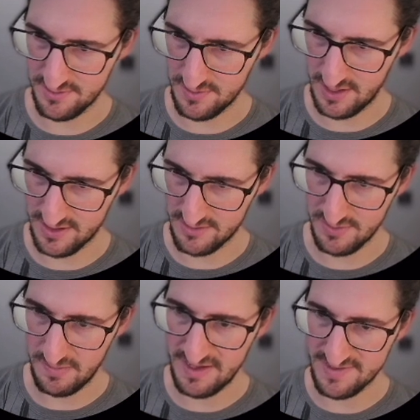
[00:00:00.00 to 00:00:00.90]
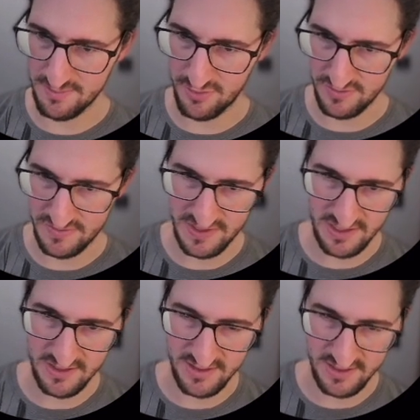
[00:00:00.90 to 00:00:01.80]
like replace imports
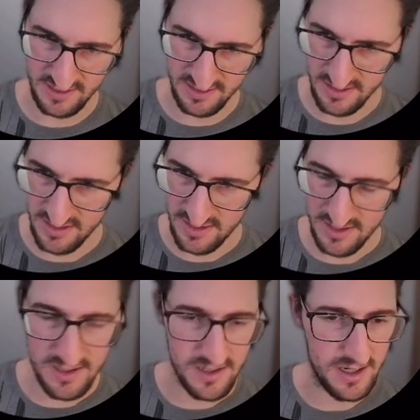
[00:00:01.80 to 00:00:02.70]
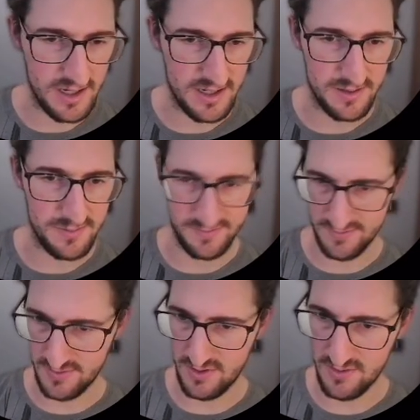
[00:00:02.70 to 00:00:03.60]
and
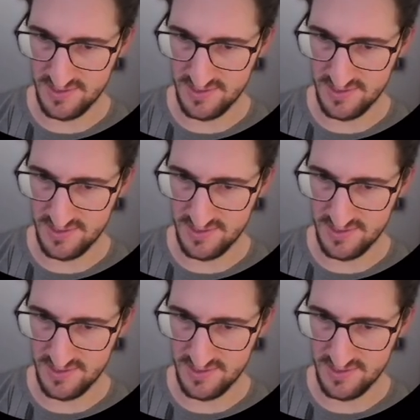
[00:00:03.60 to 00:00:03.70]
all